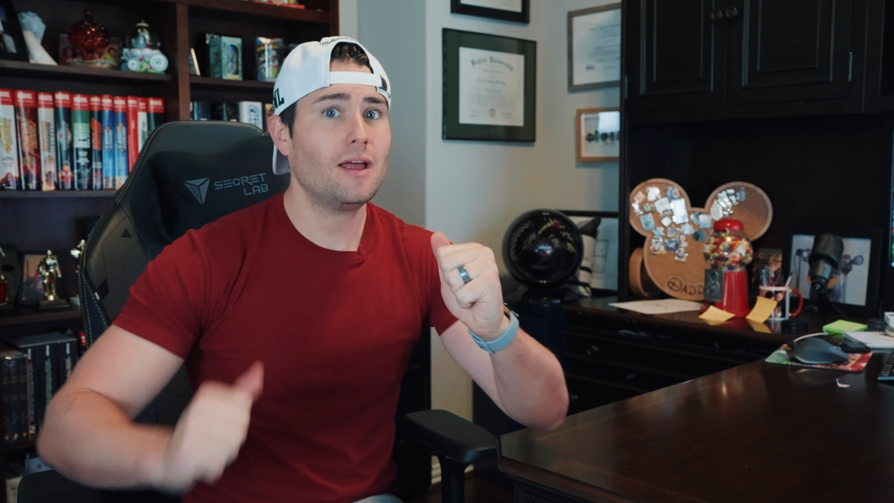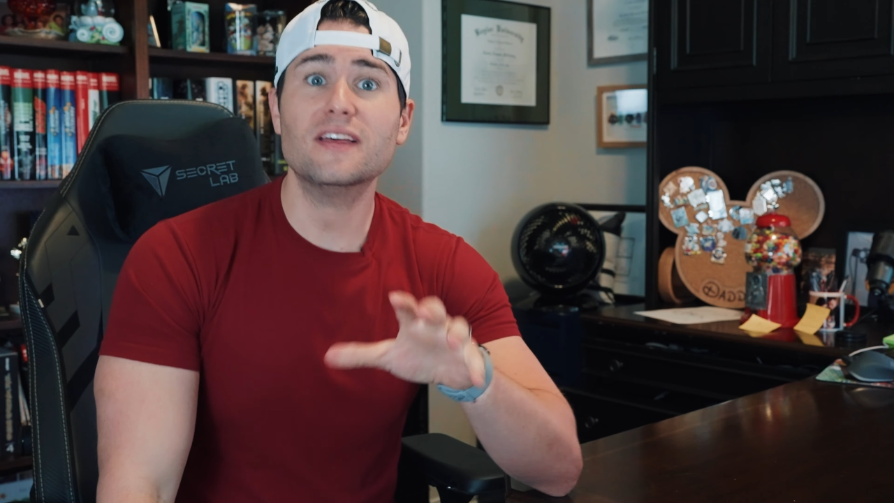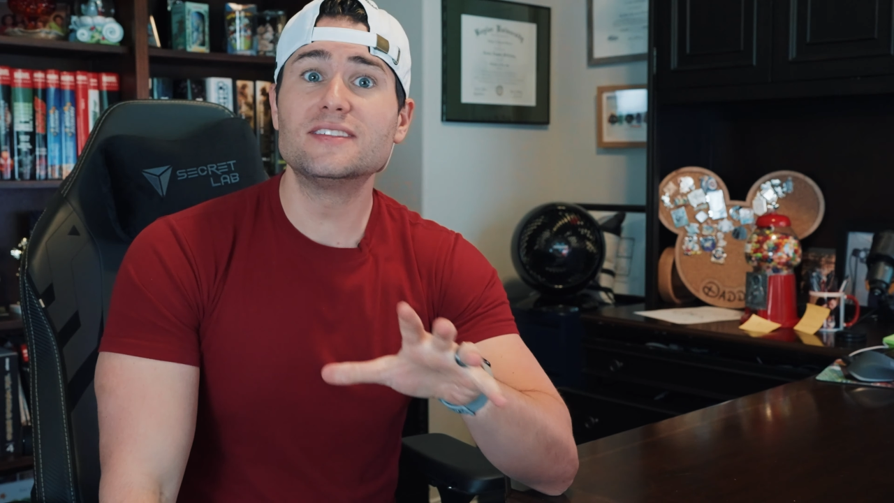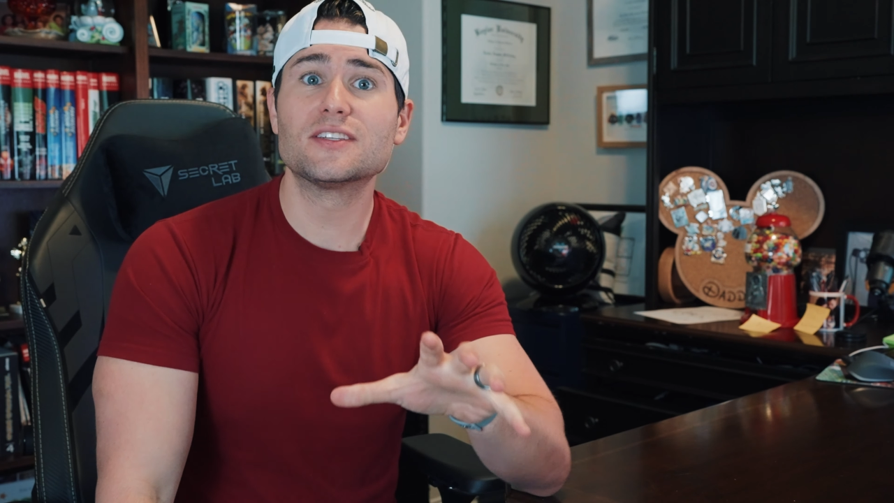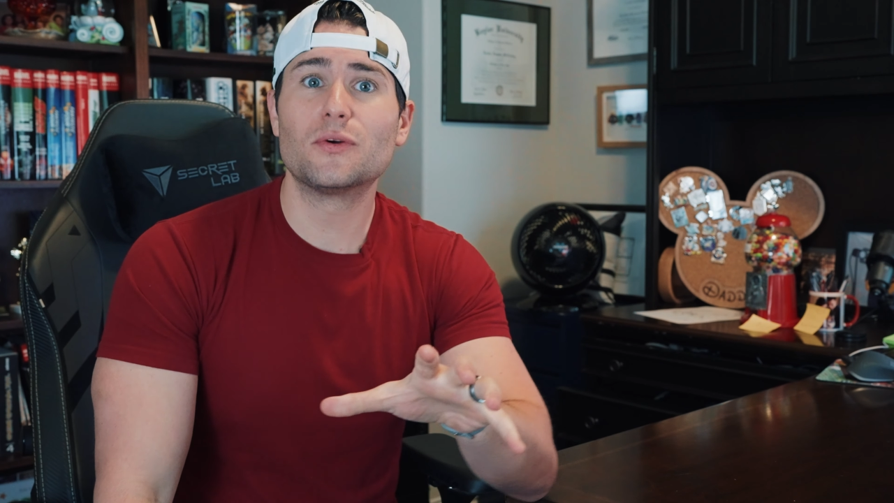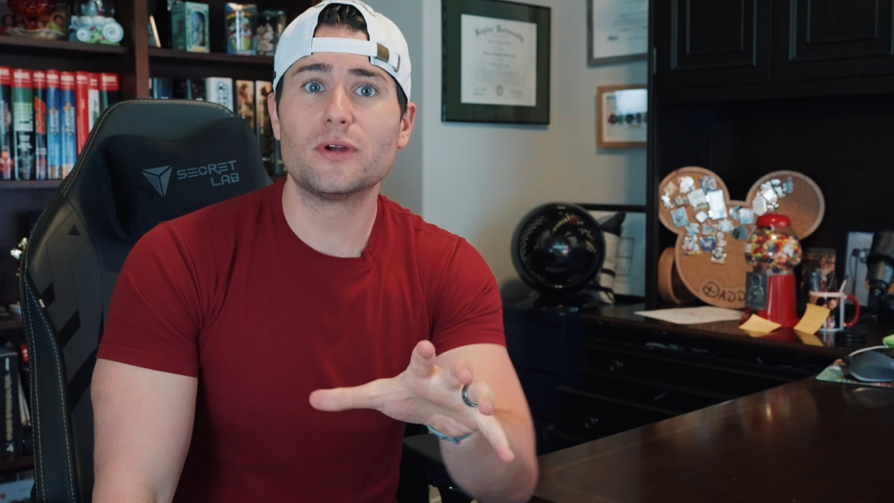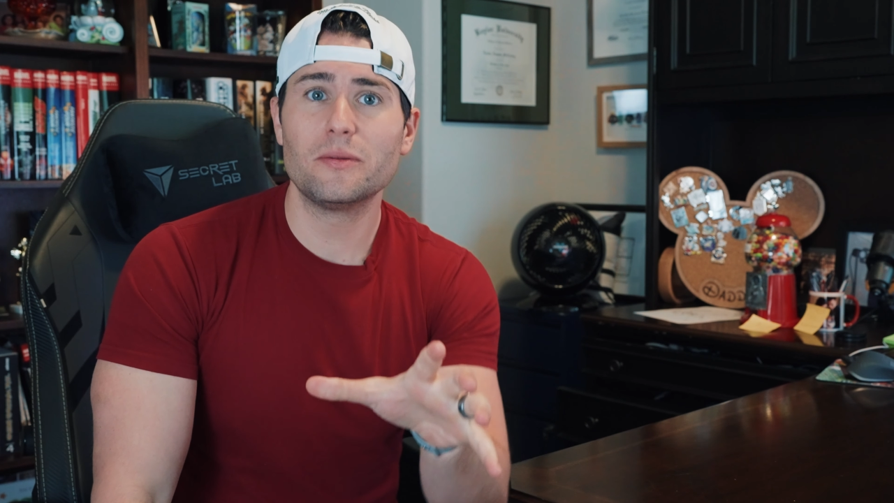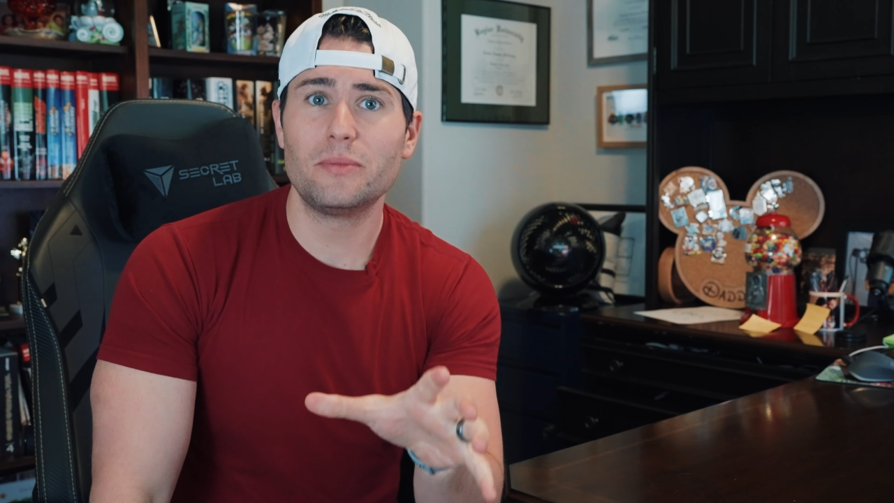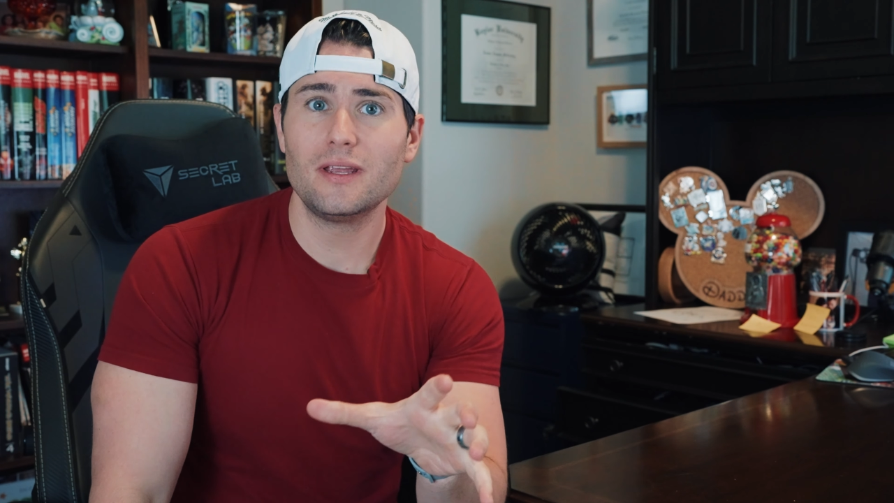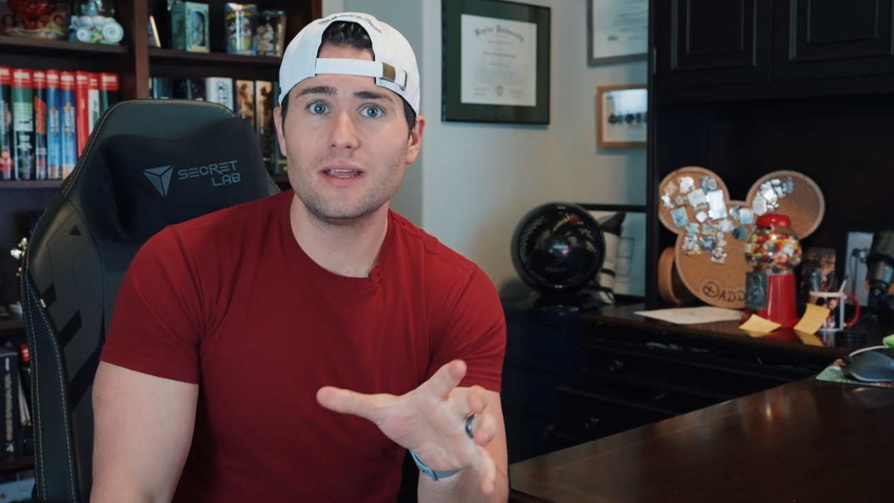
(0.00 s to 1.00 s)
This is going
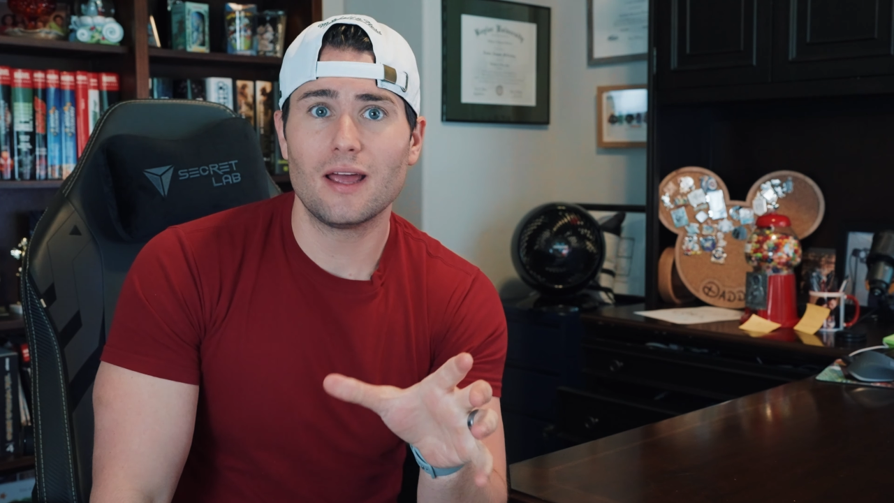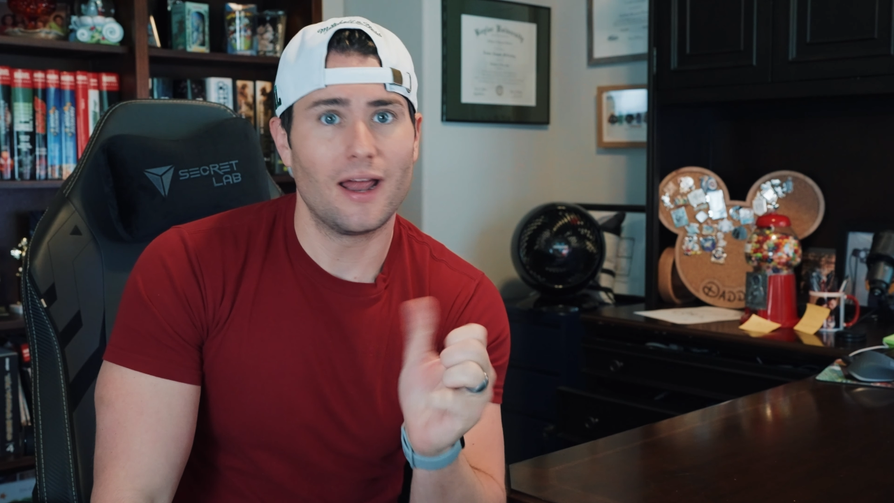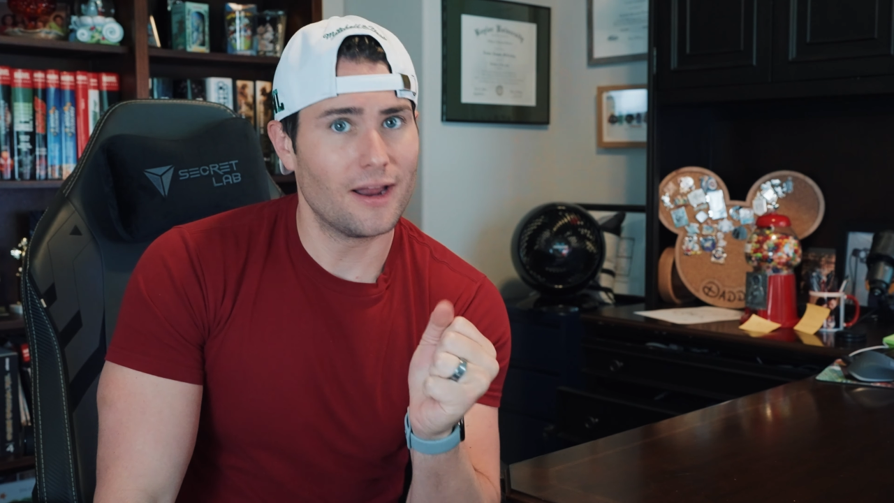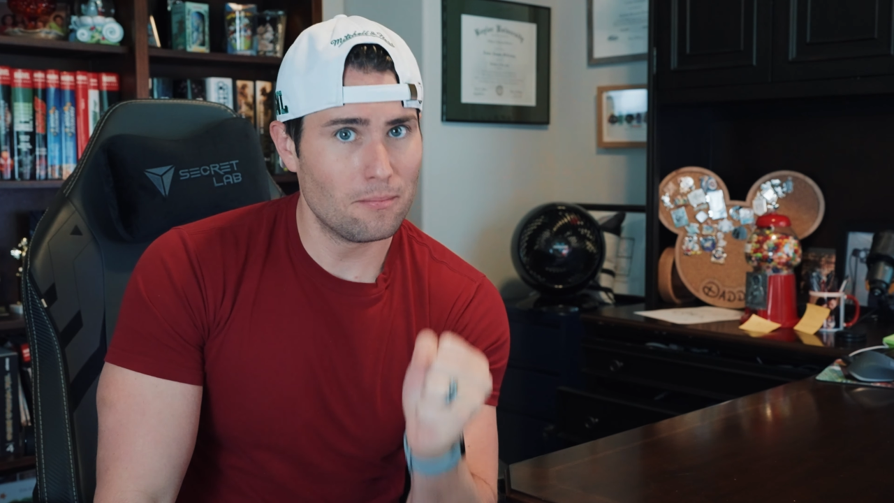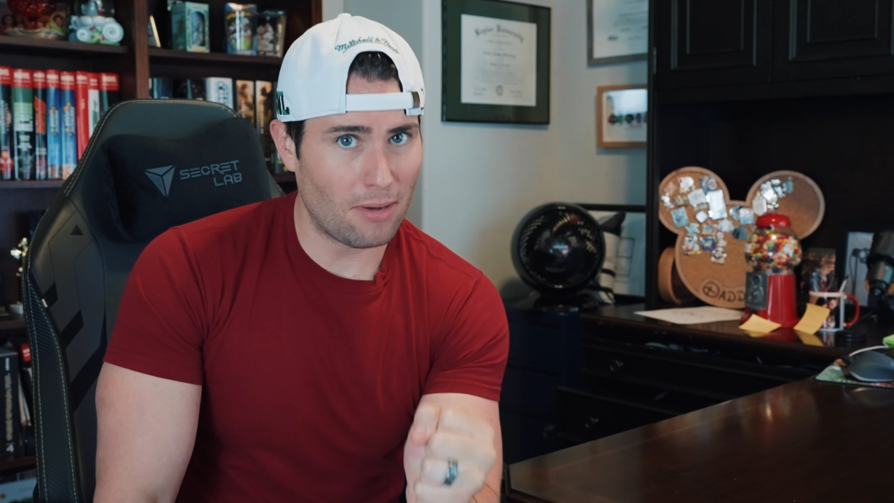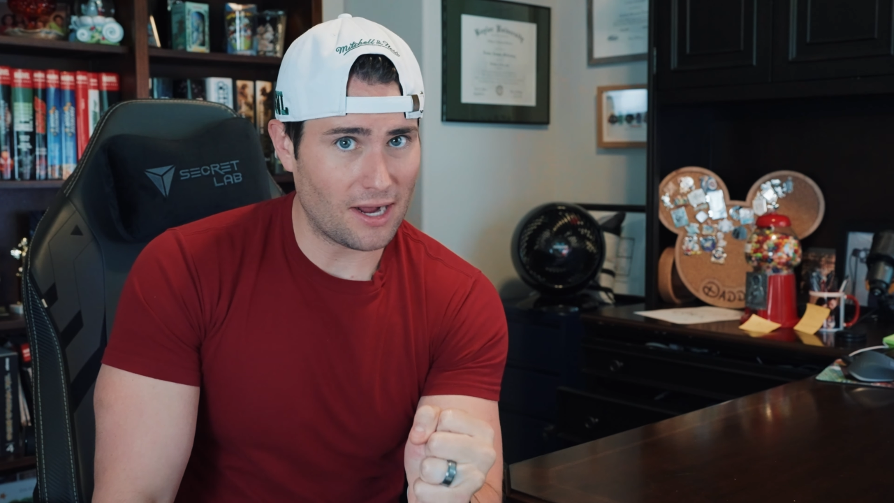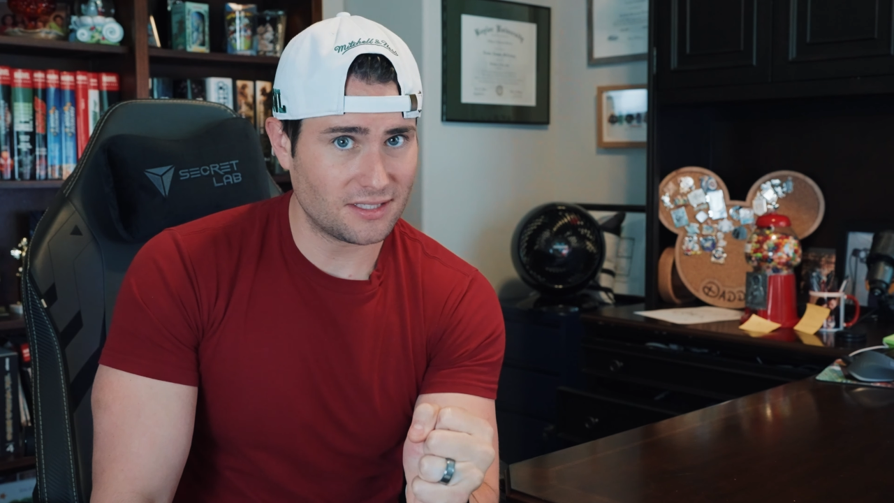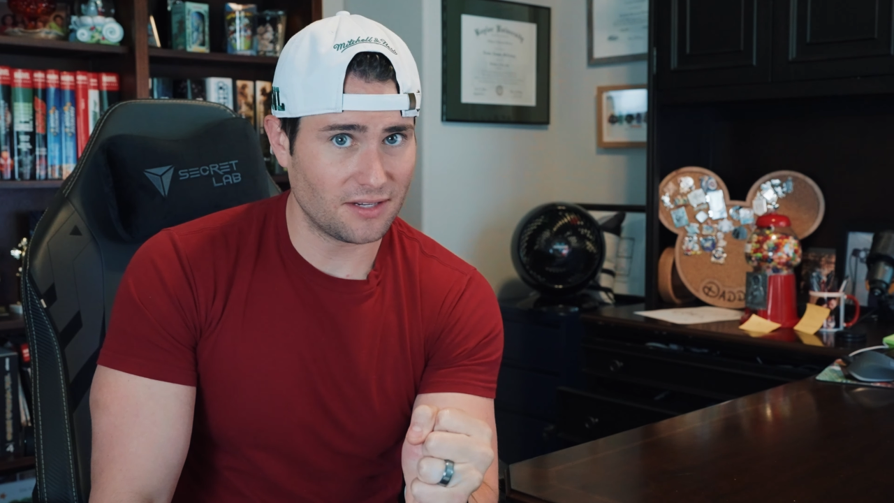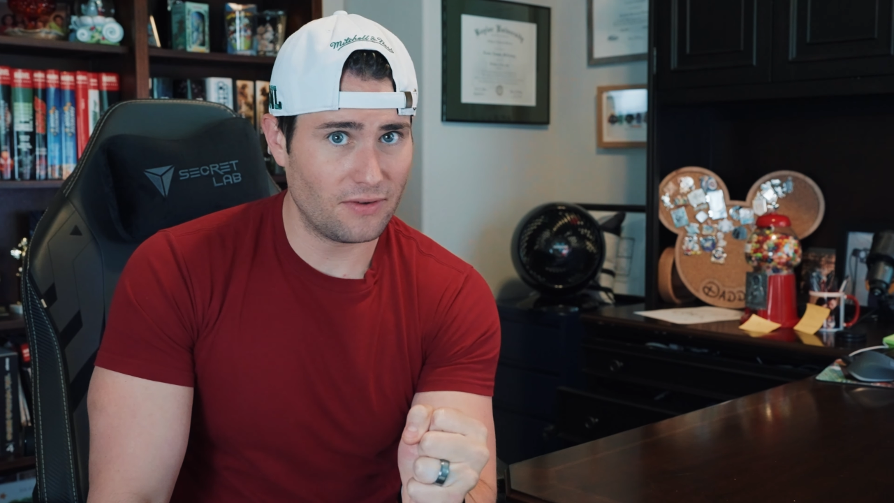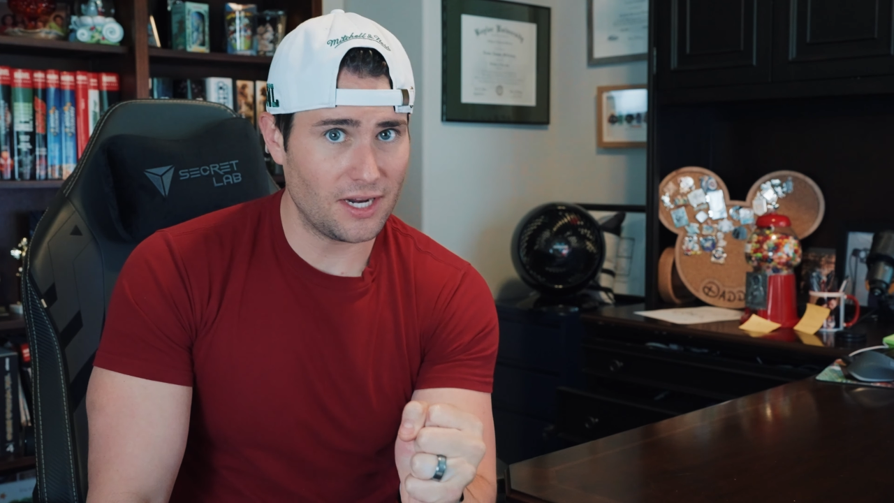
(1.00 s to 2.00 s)
to be an
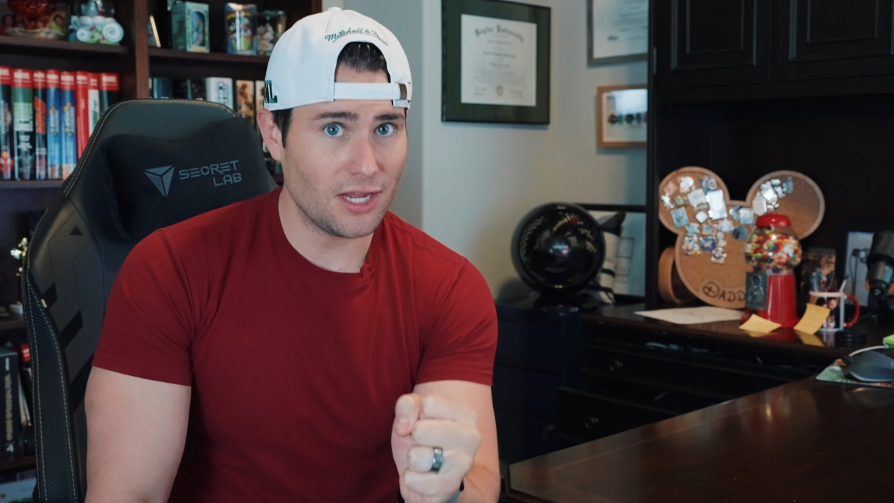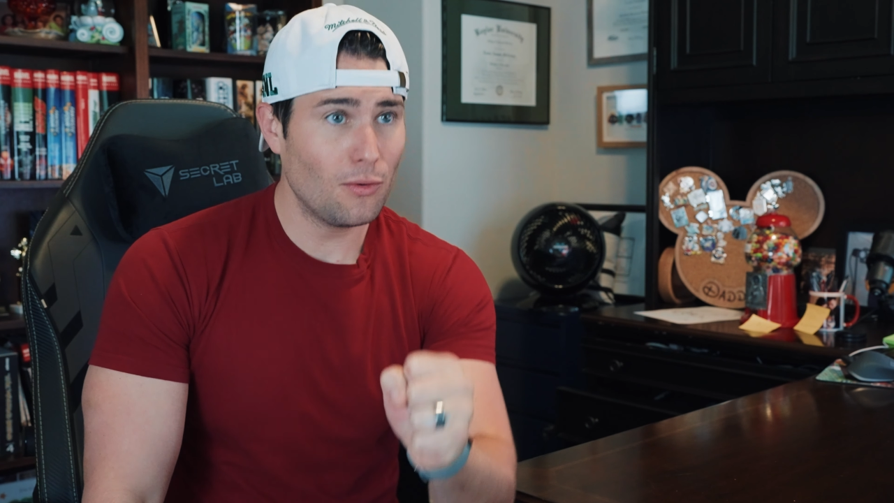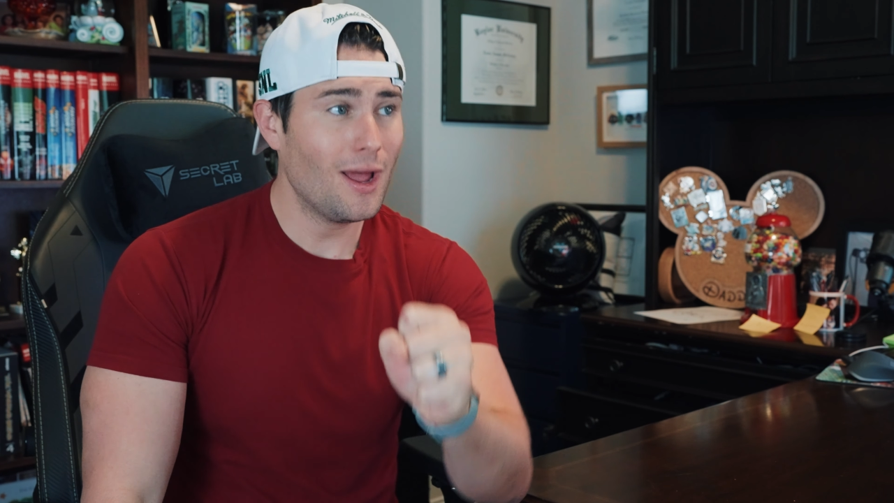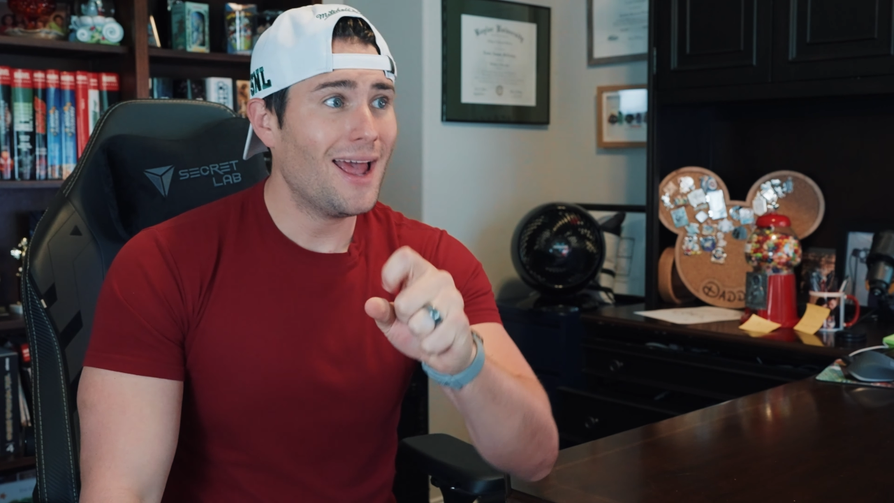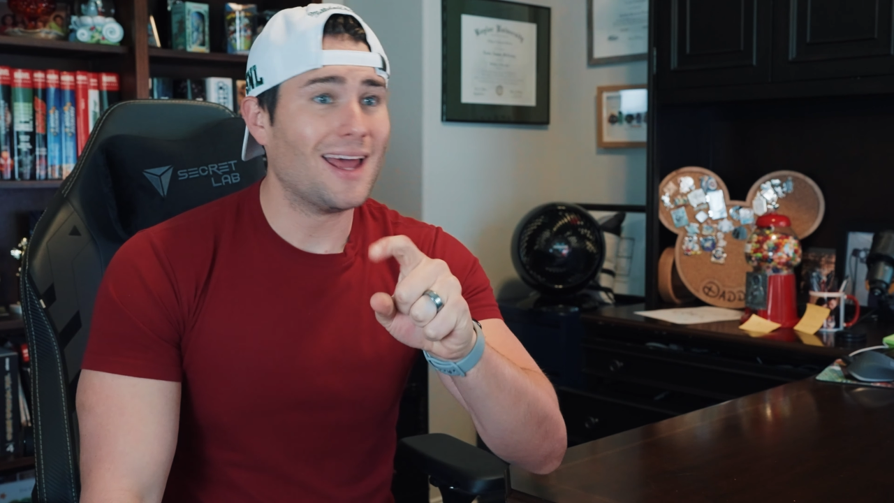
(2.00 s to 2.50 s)
unboxing video,